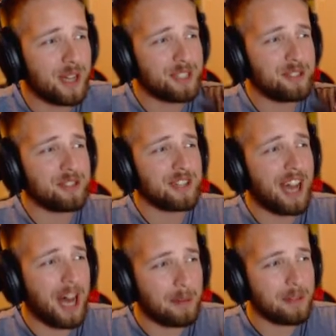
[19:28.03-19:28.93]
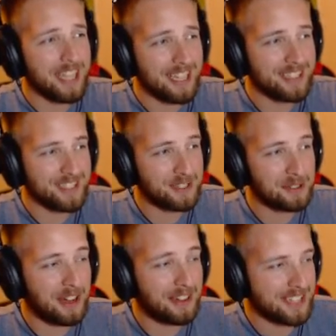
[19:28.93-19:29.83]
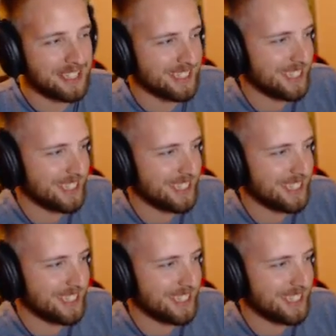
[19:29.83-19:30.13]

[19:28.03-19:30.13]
to, you're not obligated to, obviously.